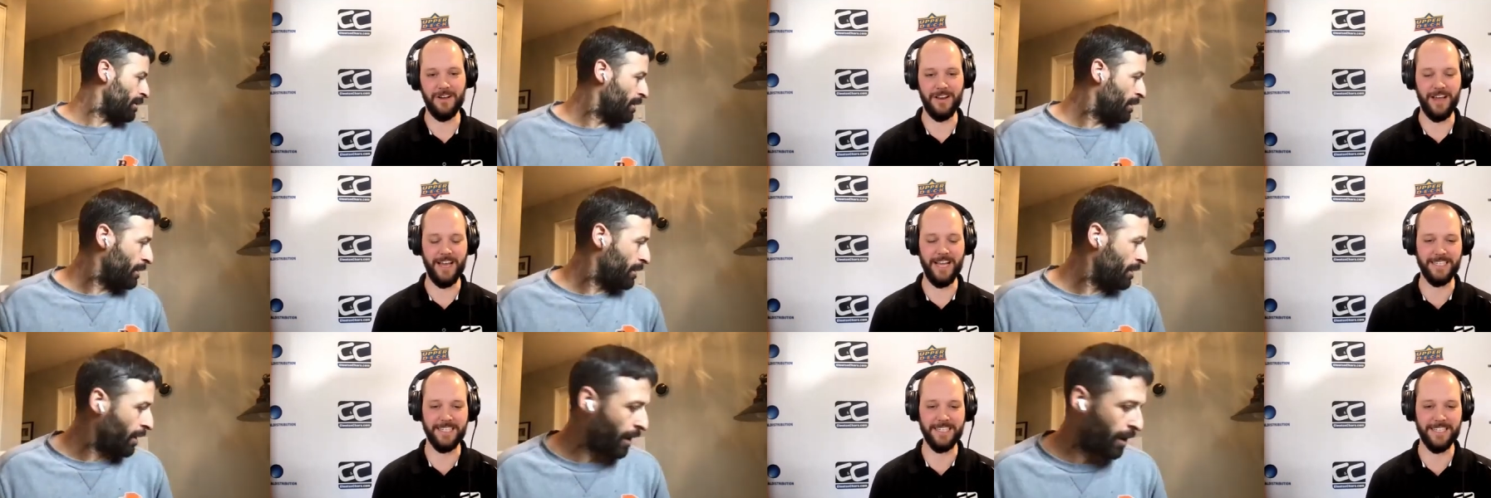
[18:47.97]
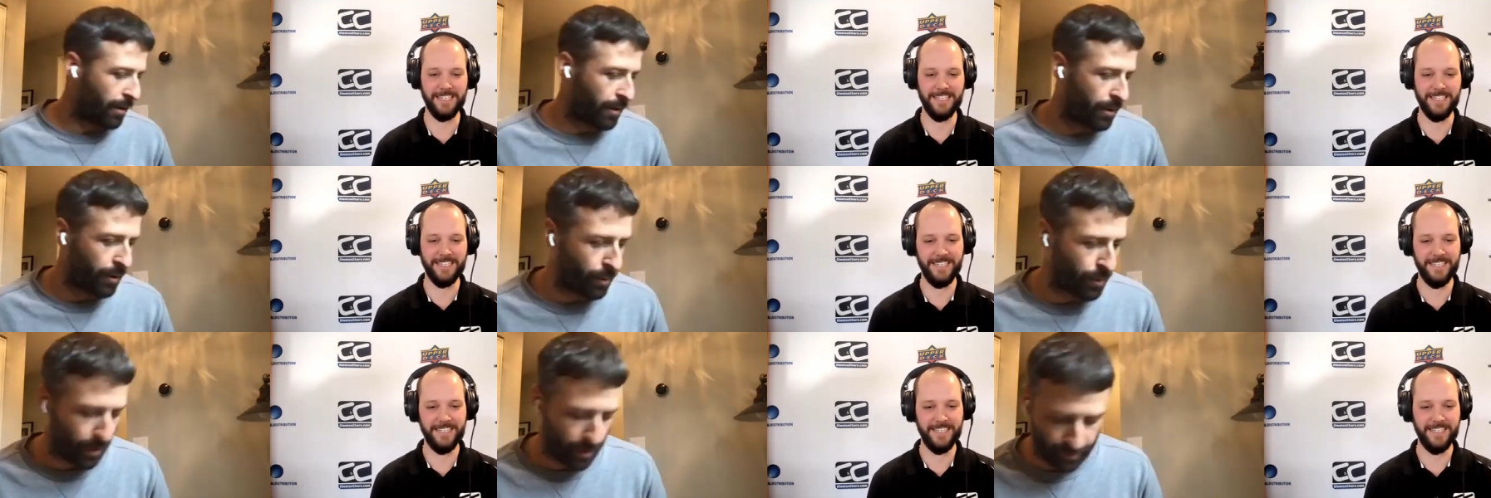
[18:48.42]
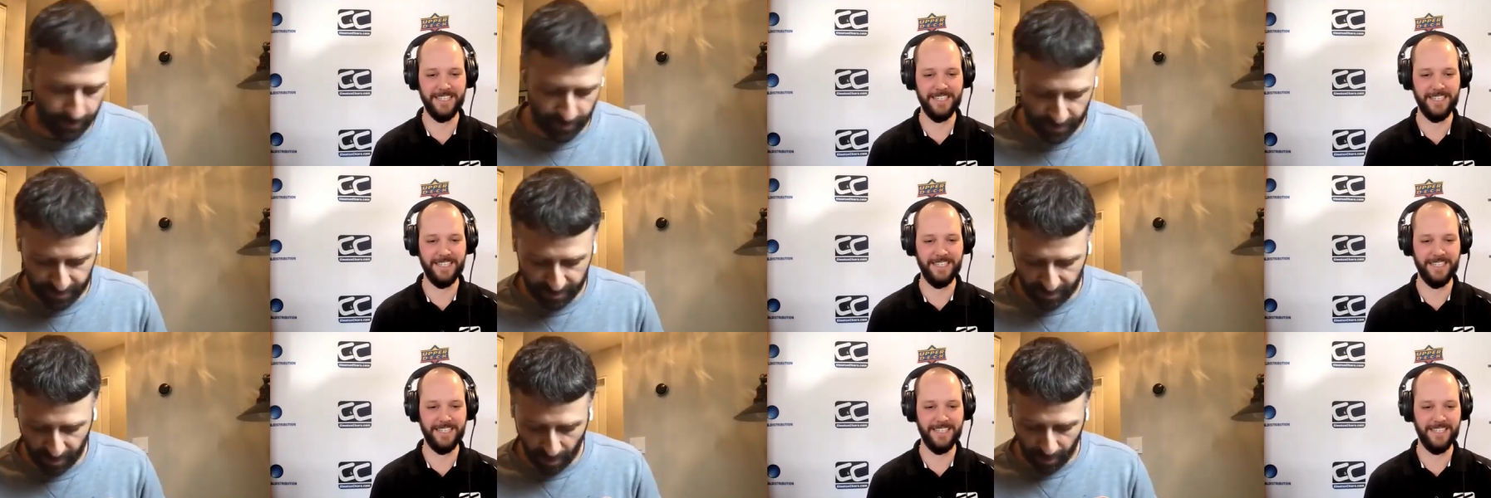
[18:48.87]
Speaker 1: I don't know what
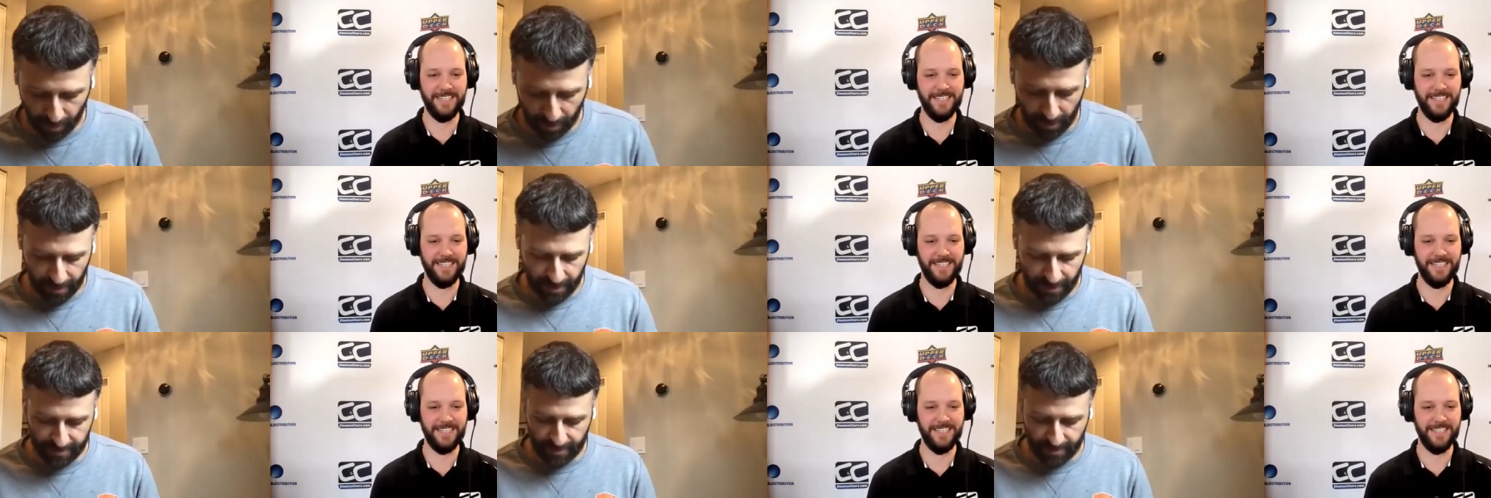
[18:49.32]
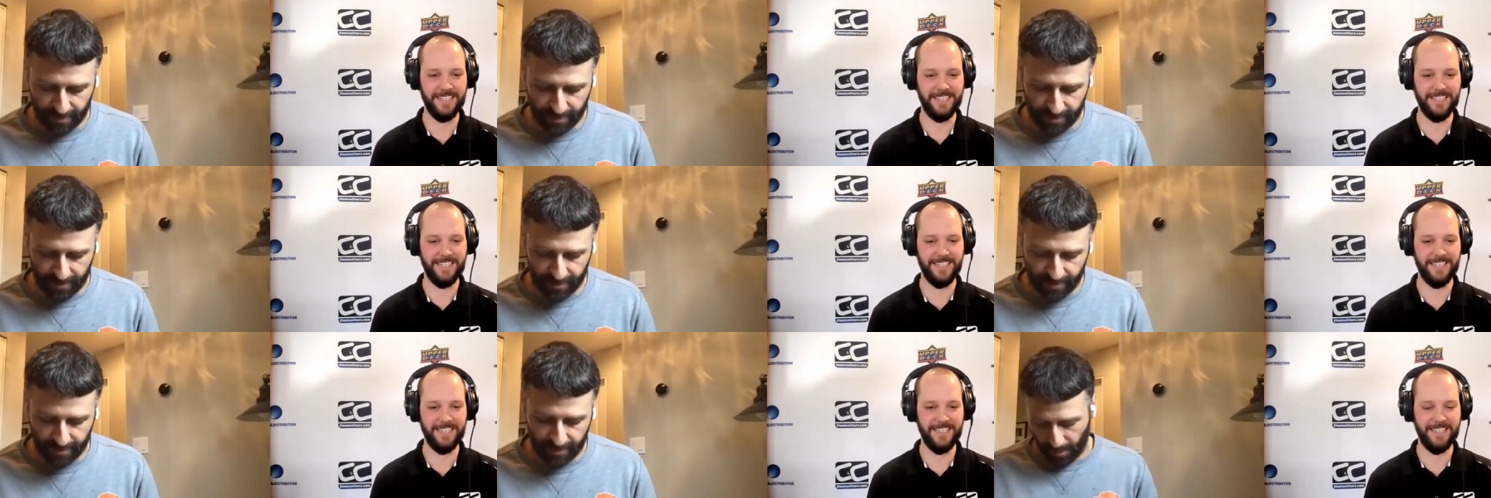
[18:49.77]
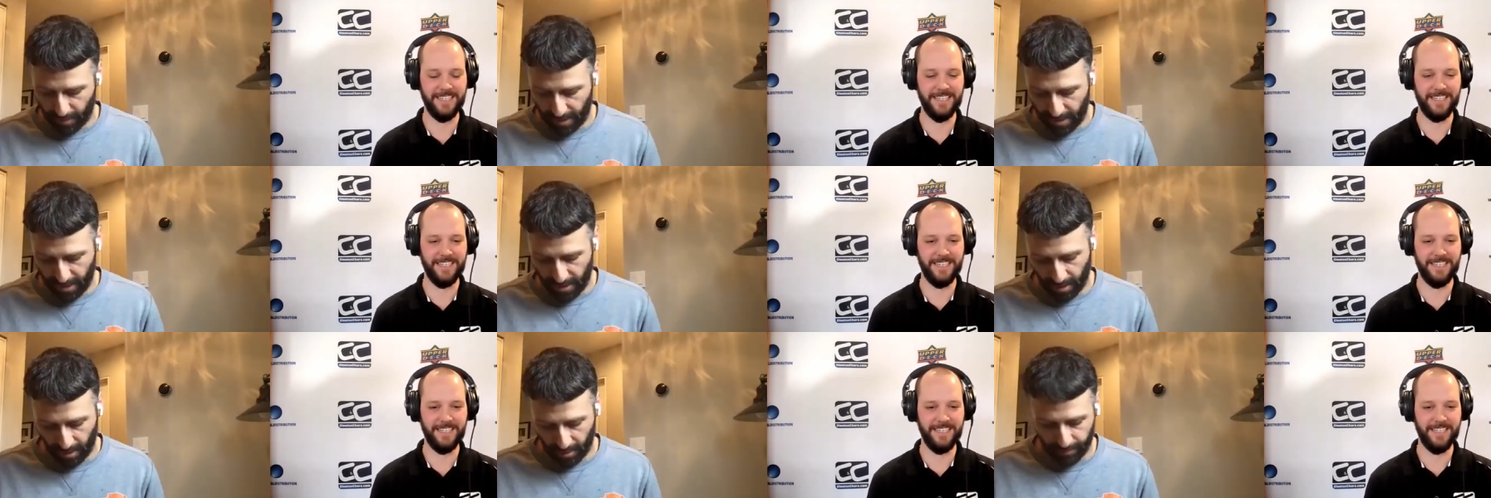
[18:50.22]
other star guys you can throw in